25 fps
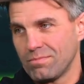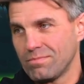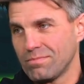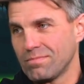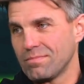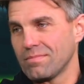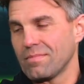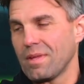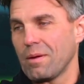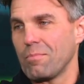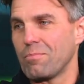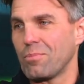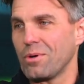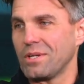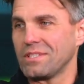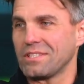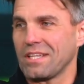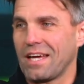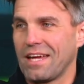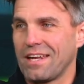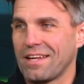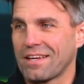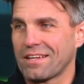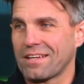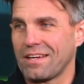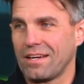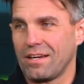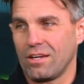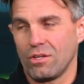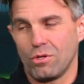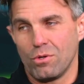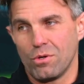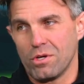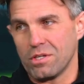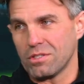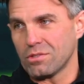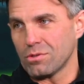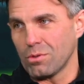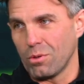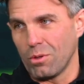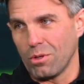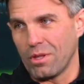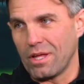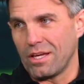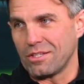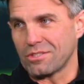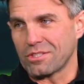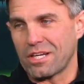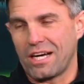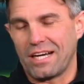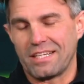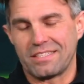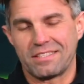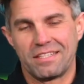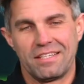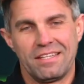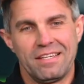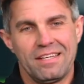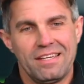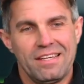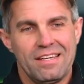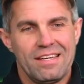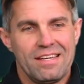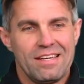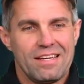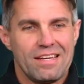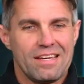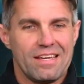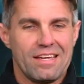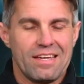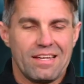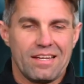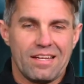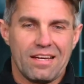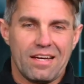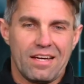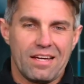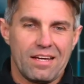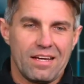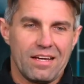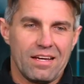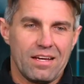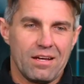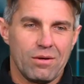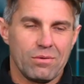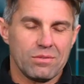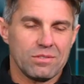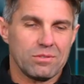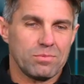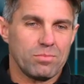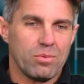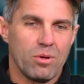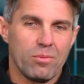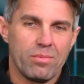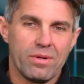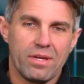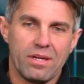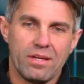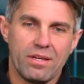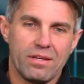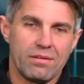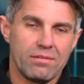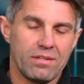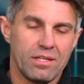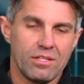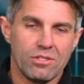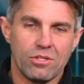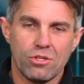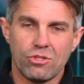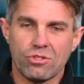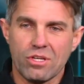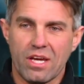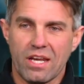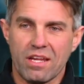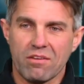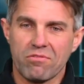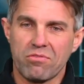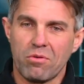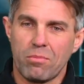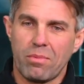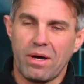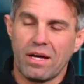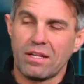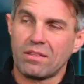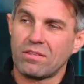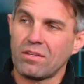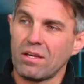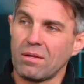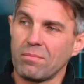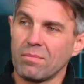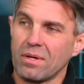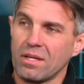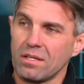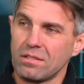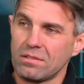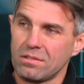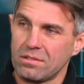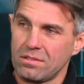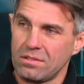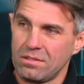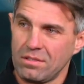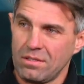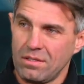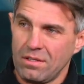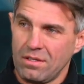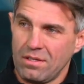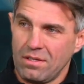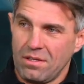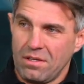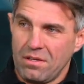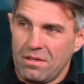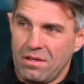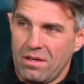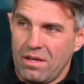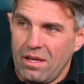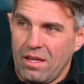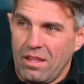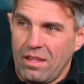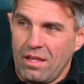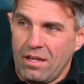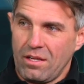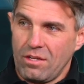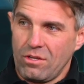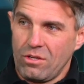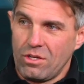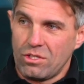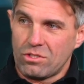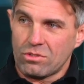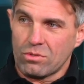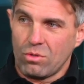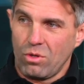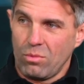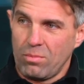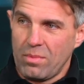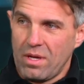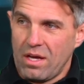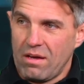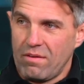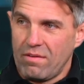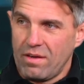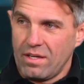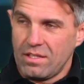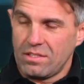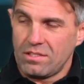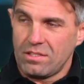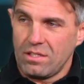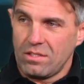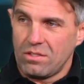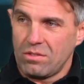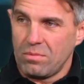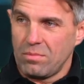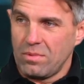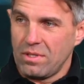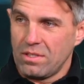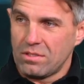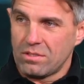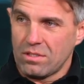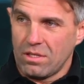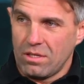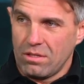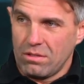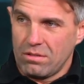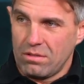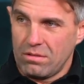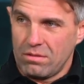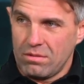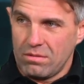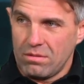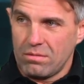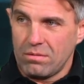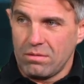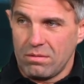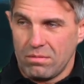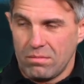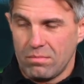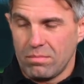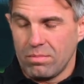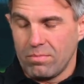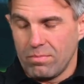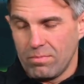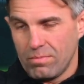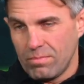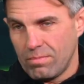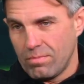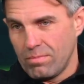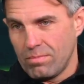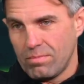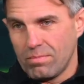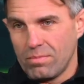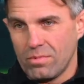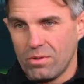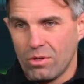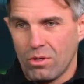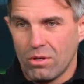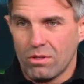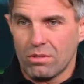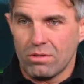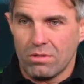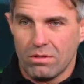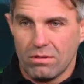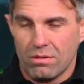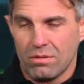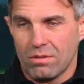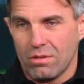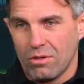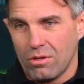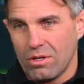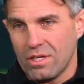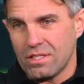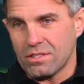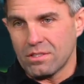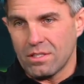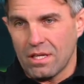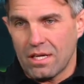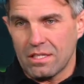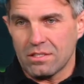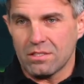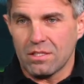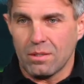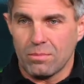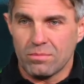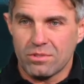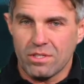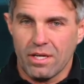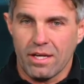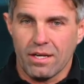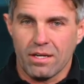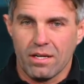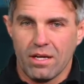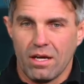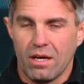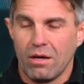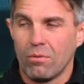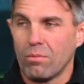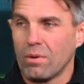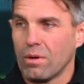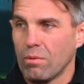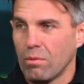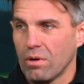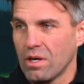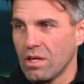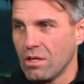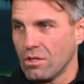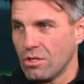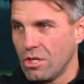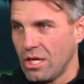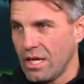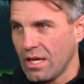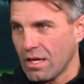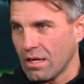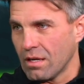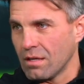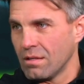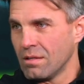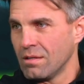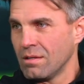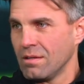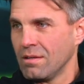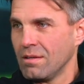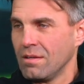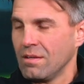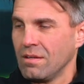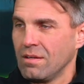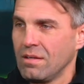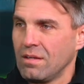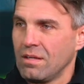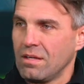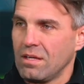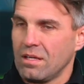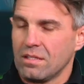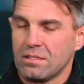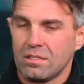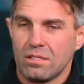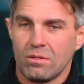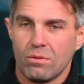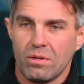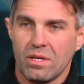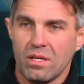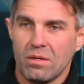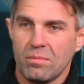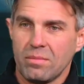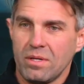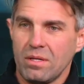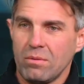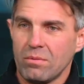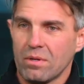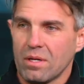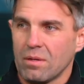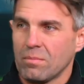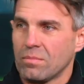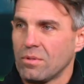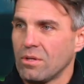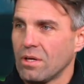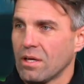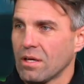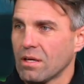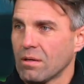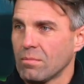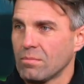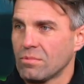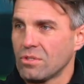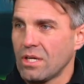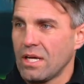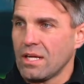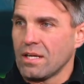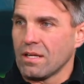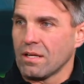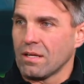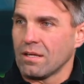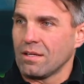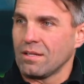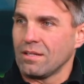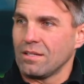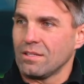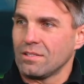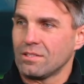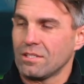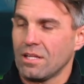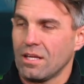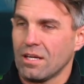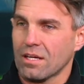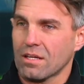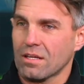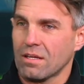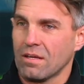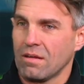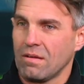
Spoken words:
impress Heineke, US, all those guys. And I was probably into training for about 10 minutes. And then US called me over. He said to me, so not as nice as I'm saying now, but what are you doing? I said, what do you mean what I'm doing? I'm training. He's like,